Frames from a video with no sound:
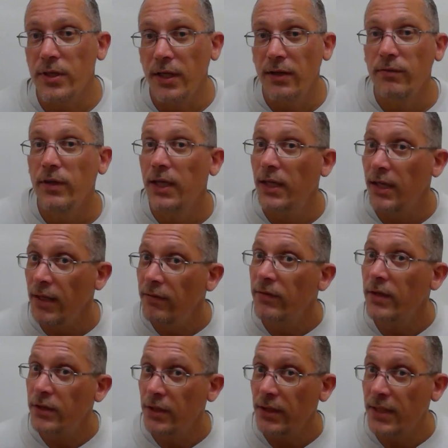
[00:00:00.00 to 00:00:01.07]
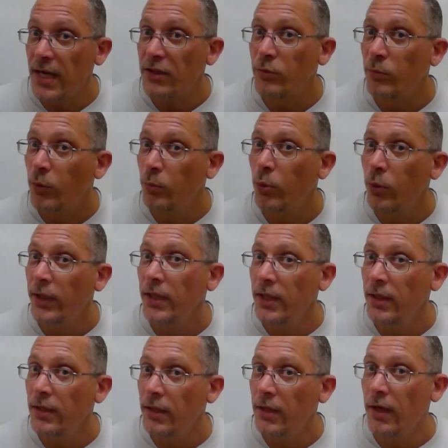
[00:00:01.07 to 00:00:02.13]
are significant if there's a decimal
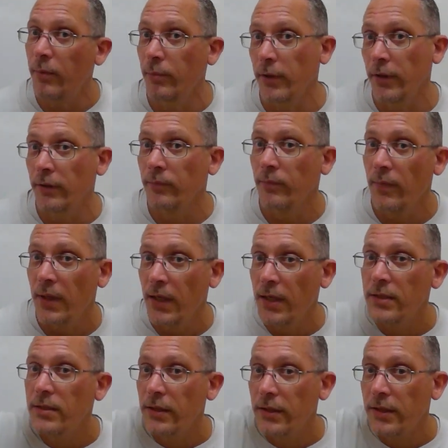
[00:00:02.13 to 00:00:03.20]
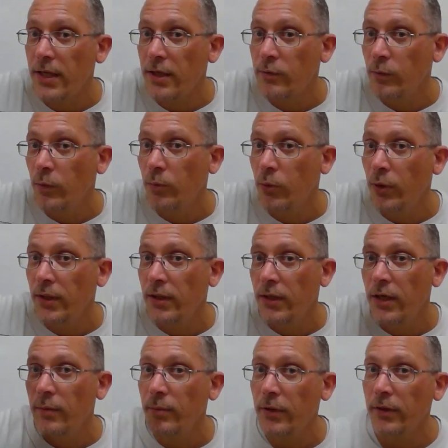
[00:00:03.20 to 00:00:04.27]
point in the number. Is there a decimal point in
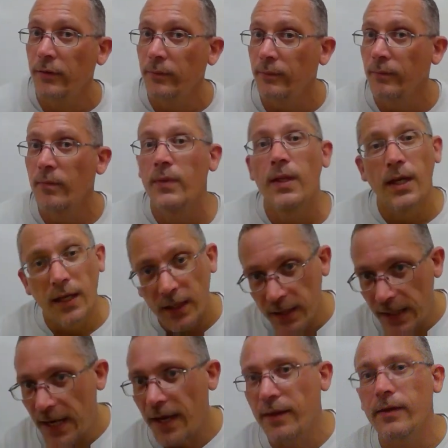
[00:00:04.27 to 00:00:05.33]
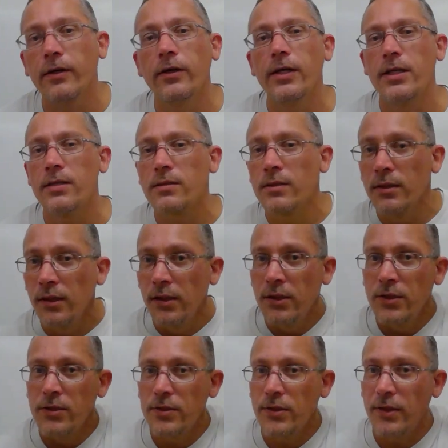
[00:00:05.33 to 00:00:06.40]
the number? Yeah, there is.
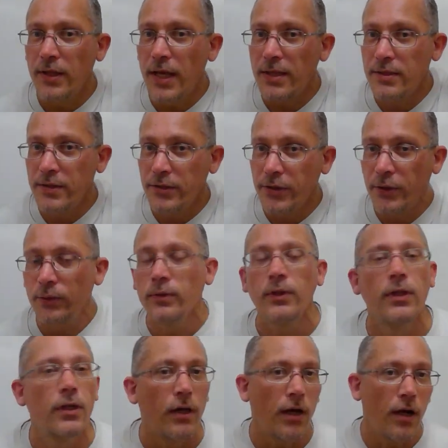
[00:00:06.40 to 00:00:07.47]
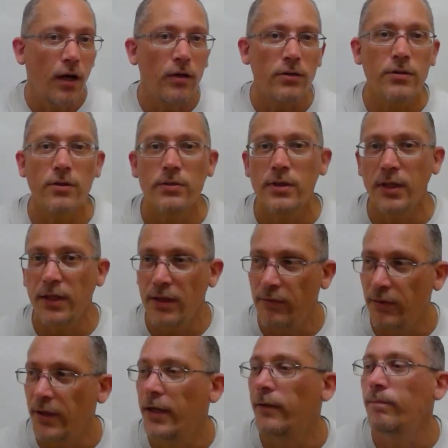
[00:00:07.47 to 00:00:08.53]
So that 0, also
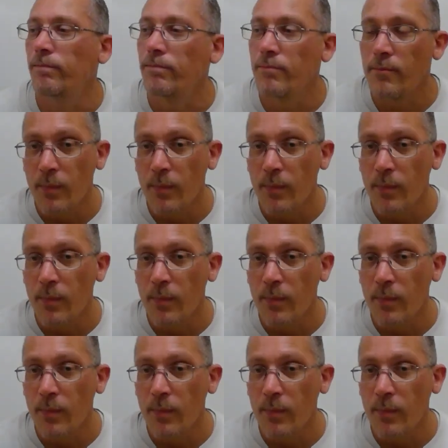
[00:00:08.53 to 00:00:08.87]
significant.